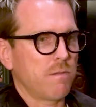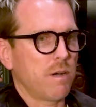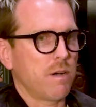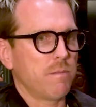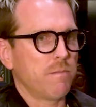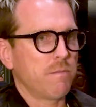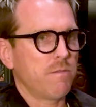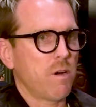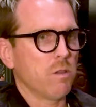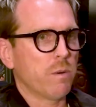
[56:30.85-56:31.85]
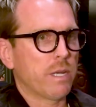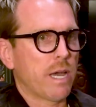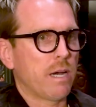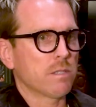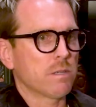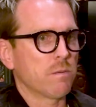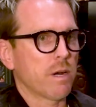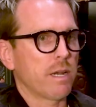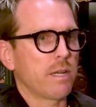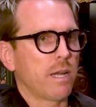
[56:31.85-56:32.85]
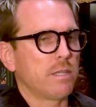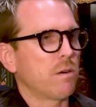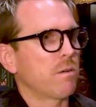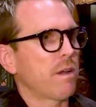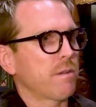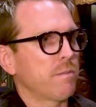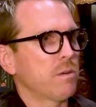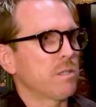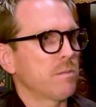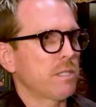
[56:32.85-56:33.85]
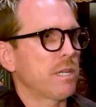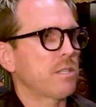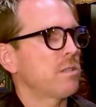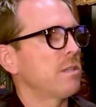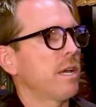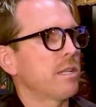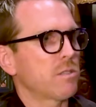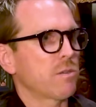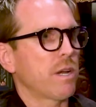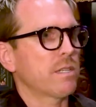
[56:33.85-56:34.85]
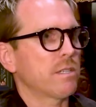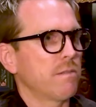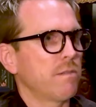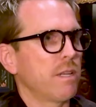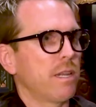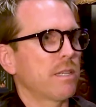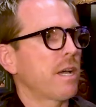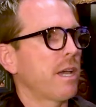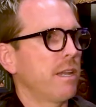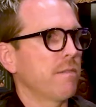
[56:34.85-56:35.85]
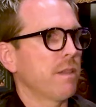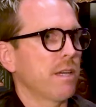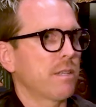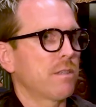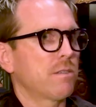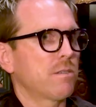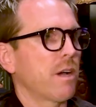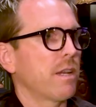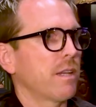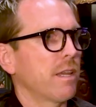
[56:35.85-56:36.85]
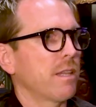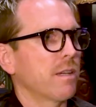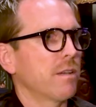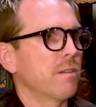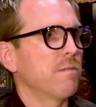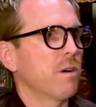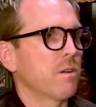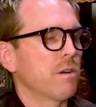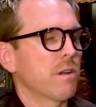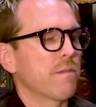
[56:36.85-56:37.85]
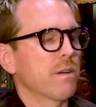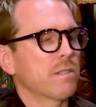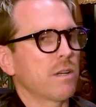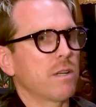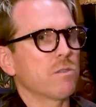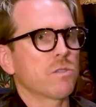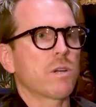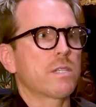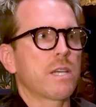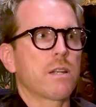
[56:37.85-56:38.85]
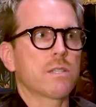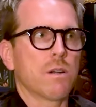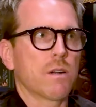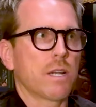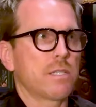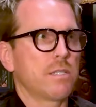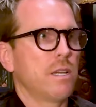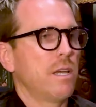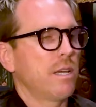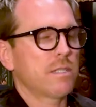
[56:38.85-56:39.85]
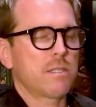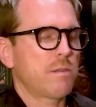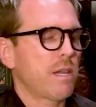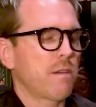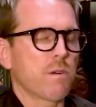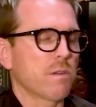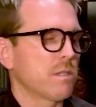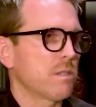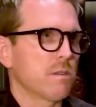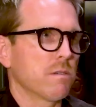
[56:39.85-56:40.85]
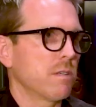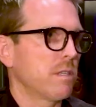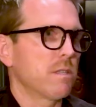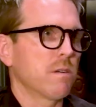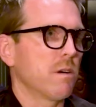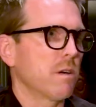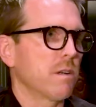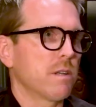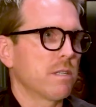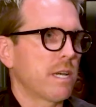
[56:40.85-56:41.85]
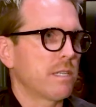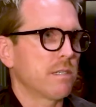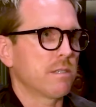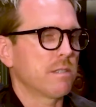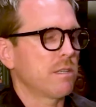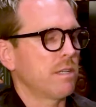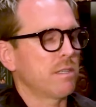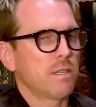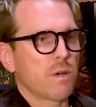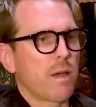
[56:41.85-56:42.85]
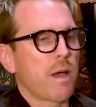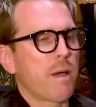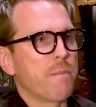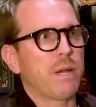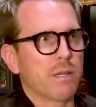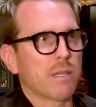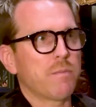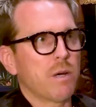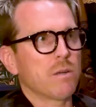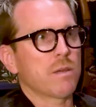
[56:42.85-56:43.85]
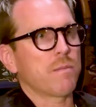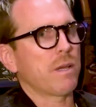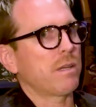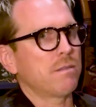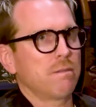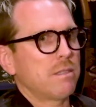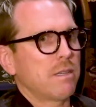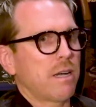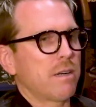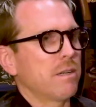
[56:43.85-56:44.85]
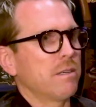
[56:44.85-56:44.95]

um, following now to where I, I don't have to post as much. that that stress of and anxiety of like trying to get the good photo whatever. So I don't stress out as hard. I because taking photos is so it's so hard on a tattoo. It's it's so I, I barely post. I'm like I don't